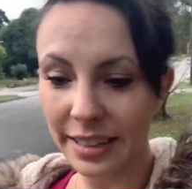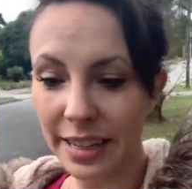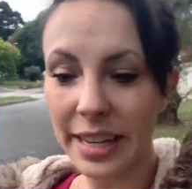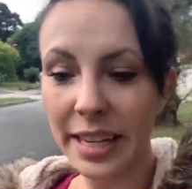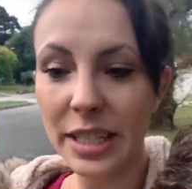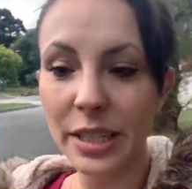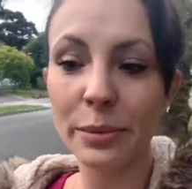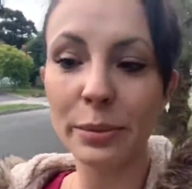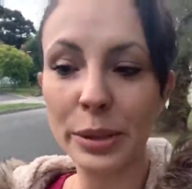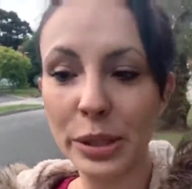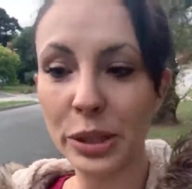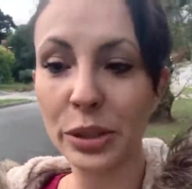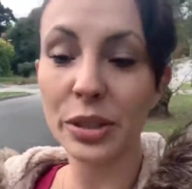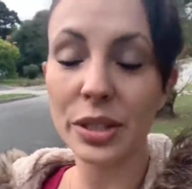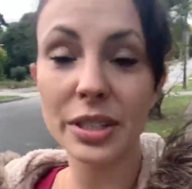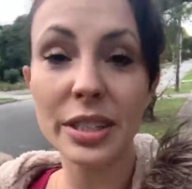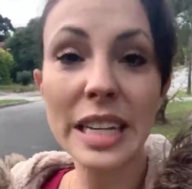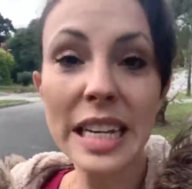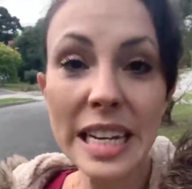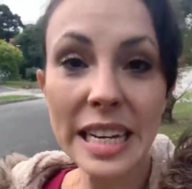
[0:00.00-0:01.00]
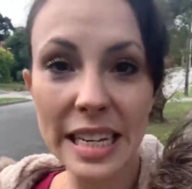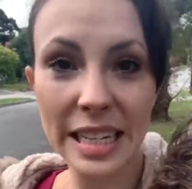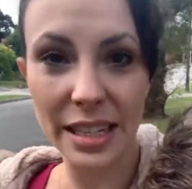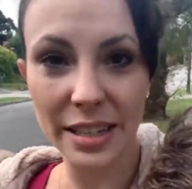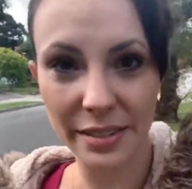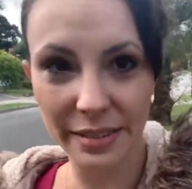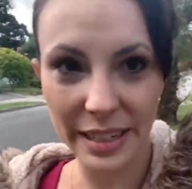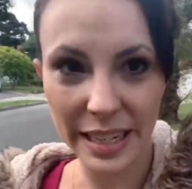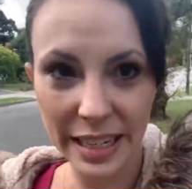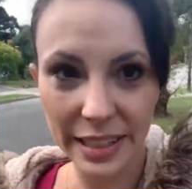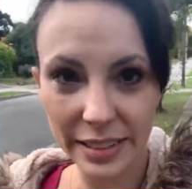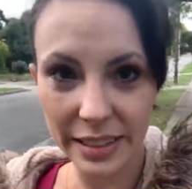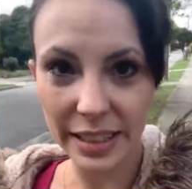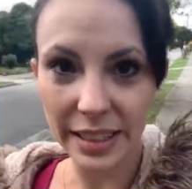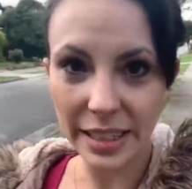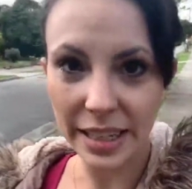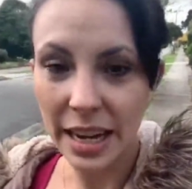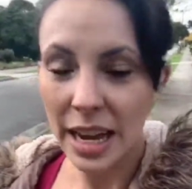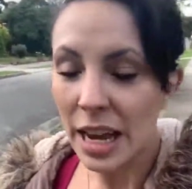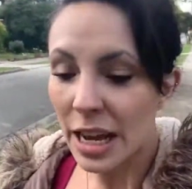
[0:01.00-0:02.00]
isn't what you're seeing in your
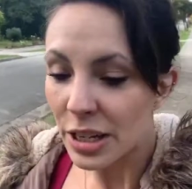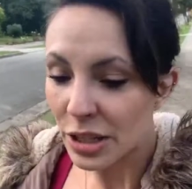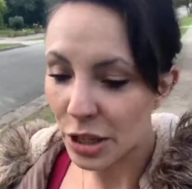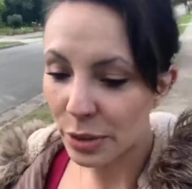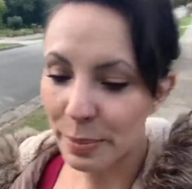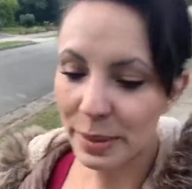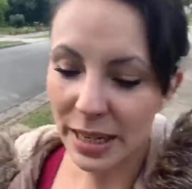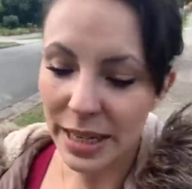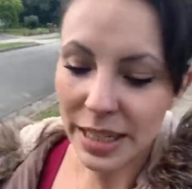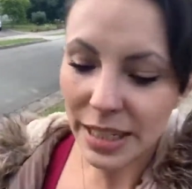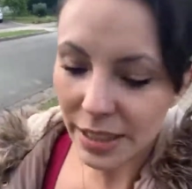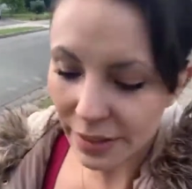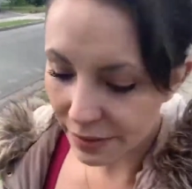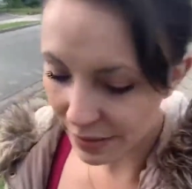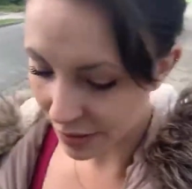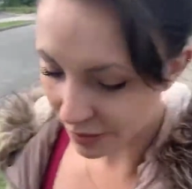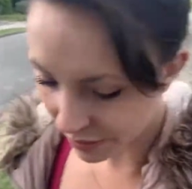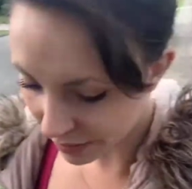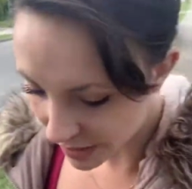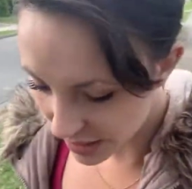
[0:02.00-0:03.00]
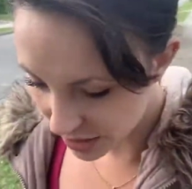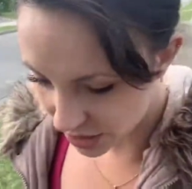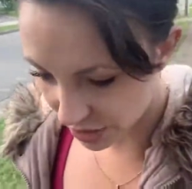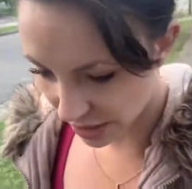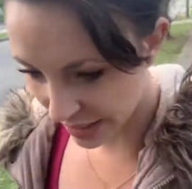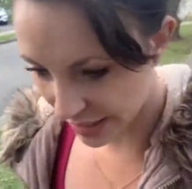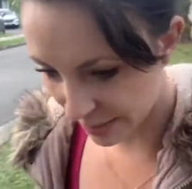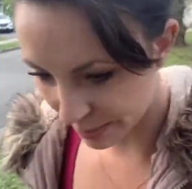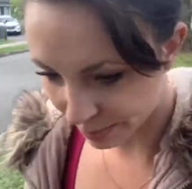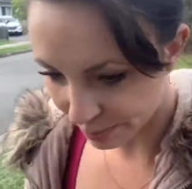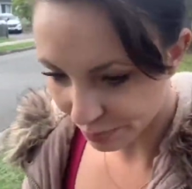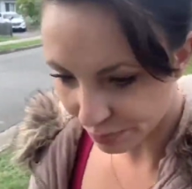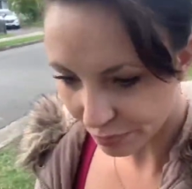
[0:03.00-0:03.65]
reality. So begin to feel frustrated.